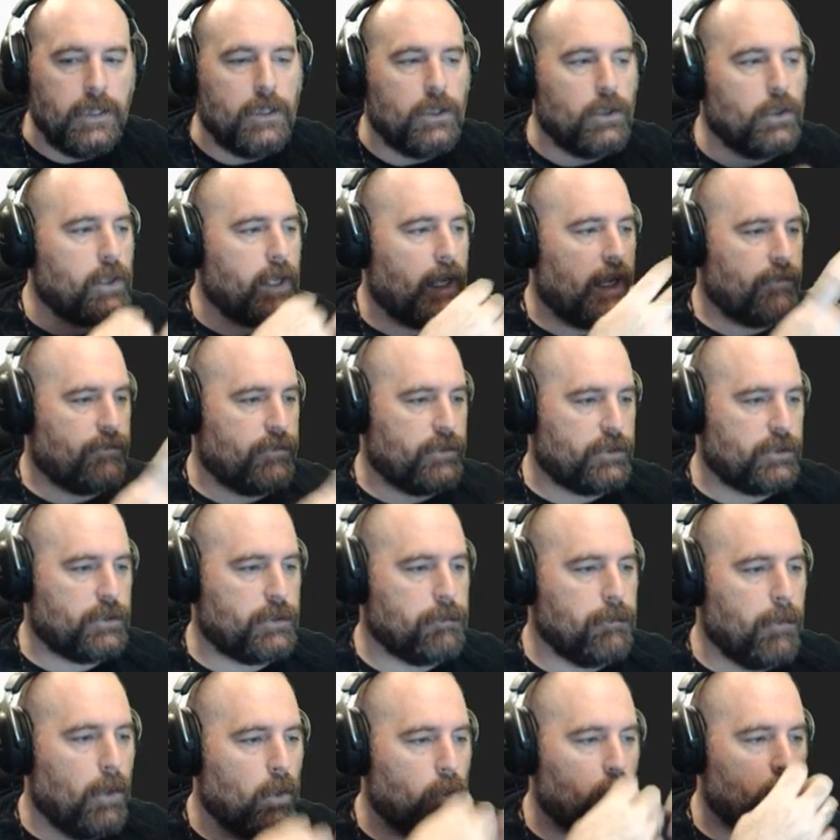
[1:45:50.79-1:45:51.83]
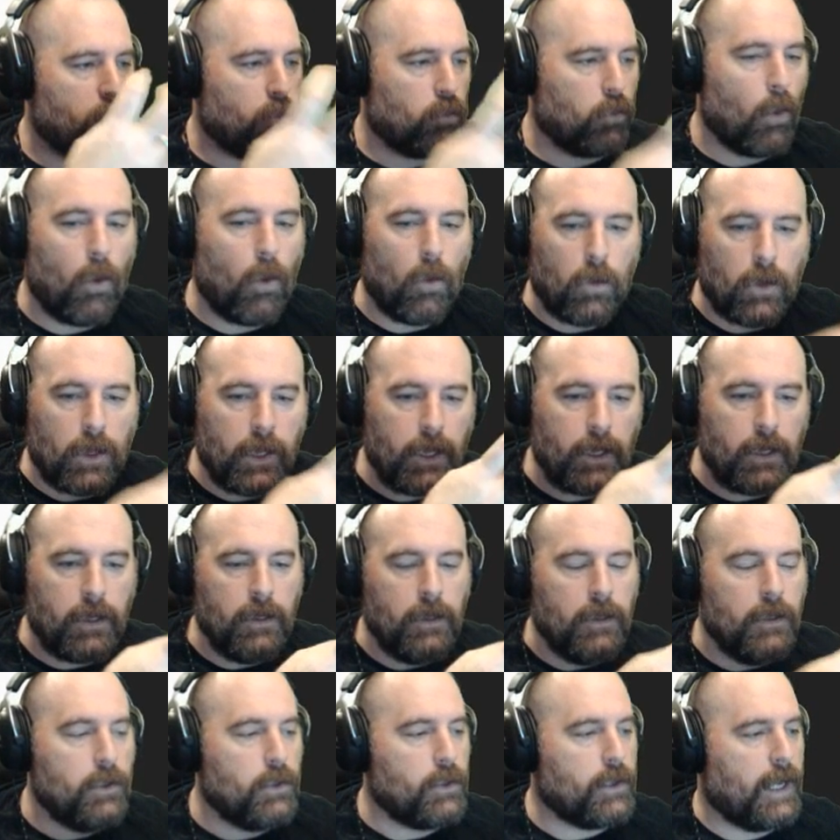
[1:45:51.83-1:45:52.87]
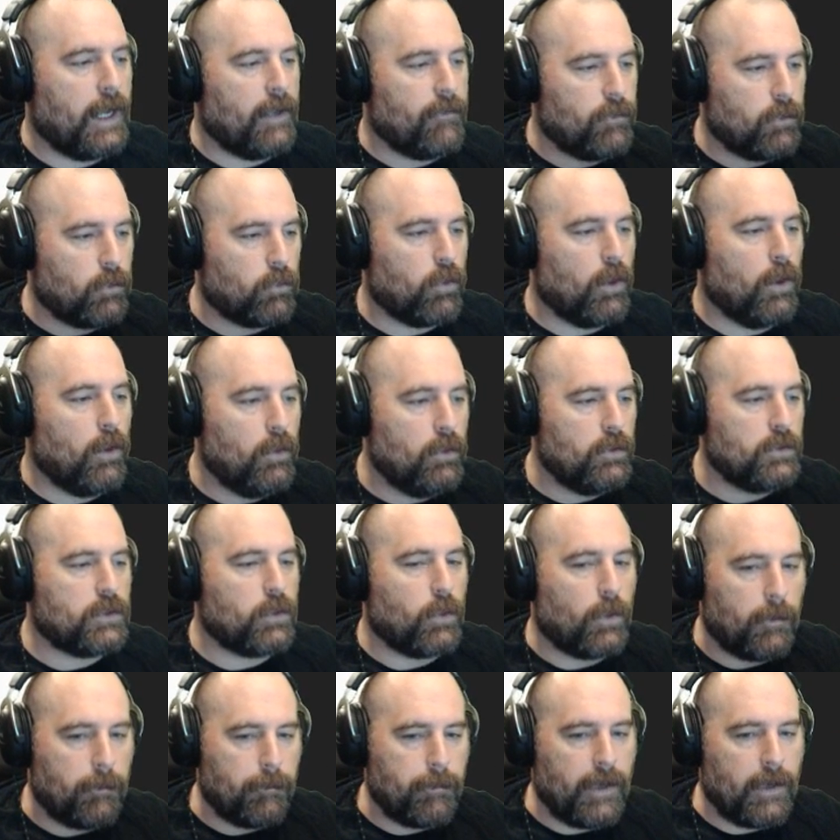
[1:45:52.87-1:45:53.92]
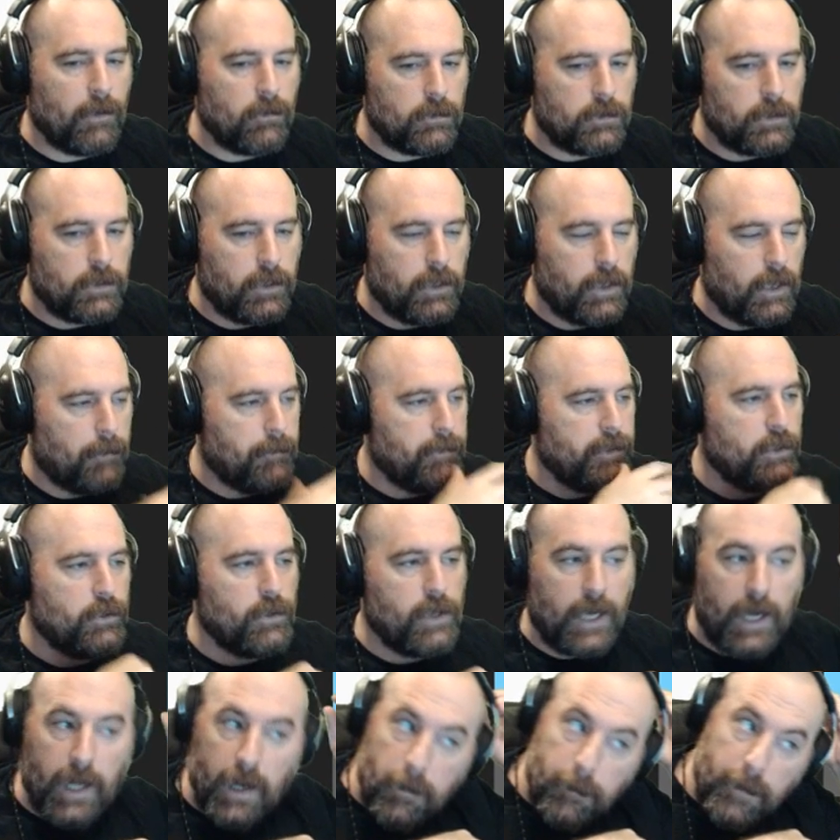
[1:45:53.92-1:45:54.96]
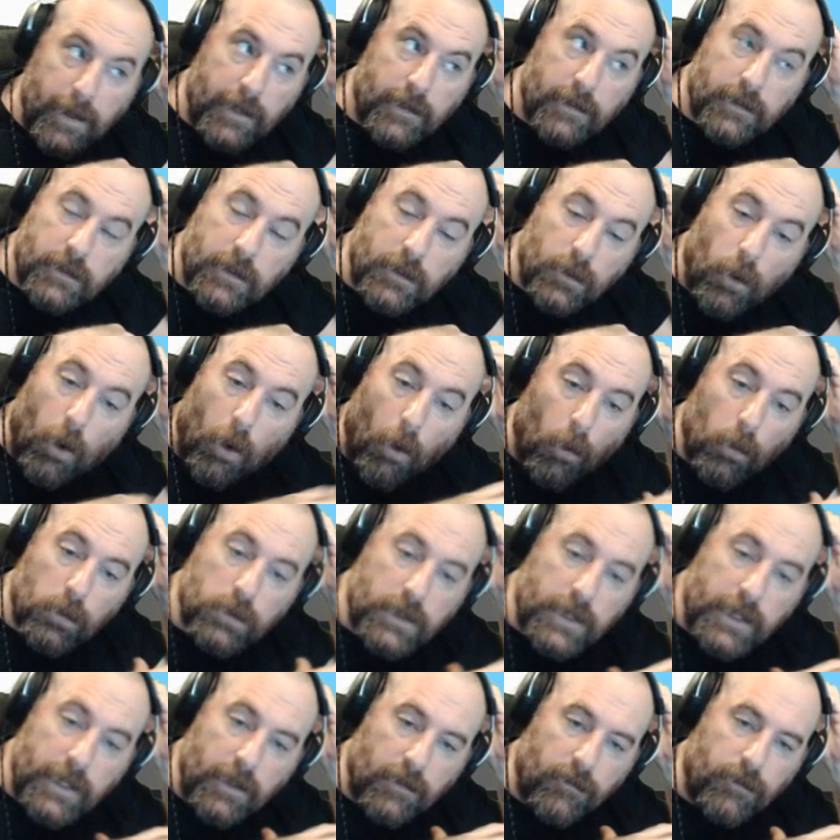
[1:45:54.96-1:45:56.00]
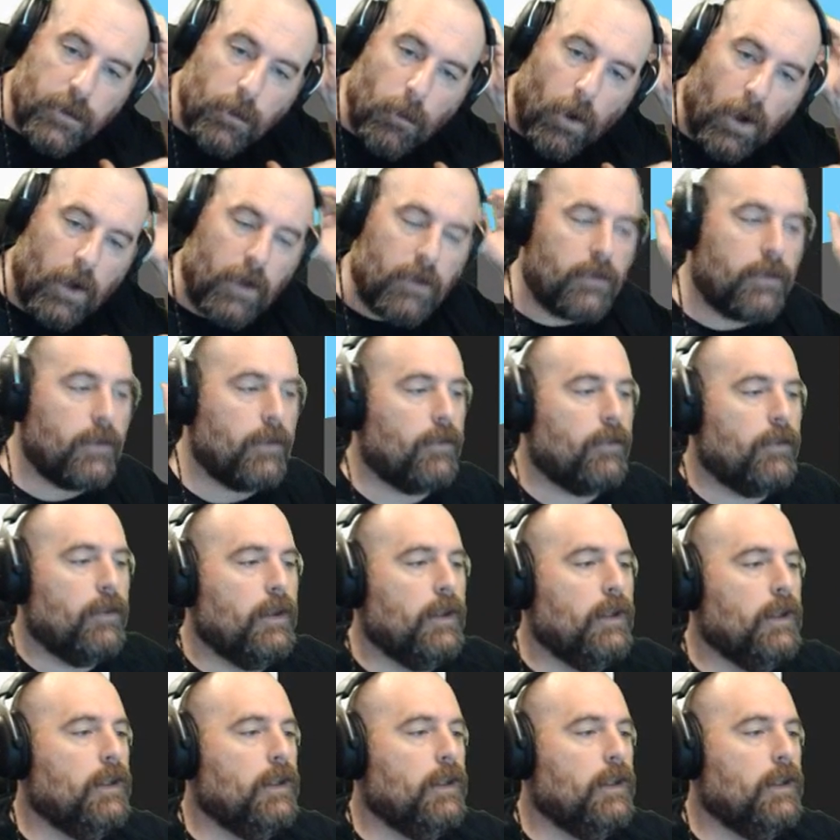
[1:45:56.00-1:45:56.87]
You could have the smoke rolling. You could have the road sort of bouncing. I mean, you could animate this into a whole scene if you wanted to.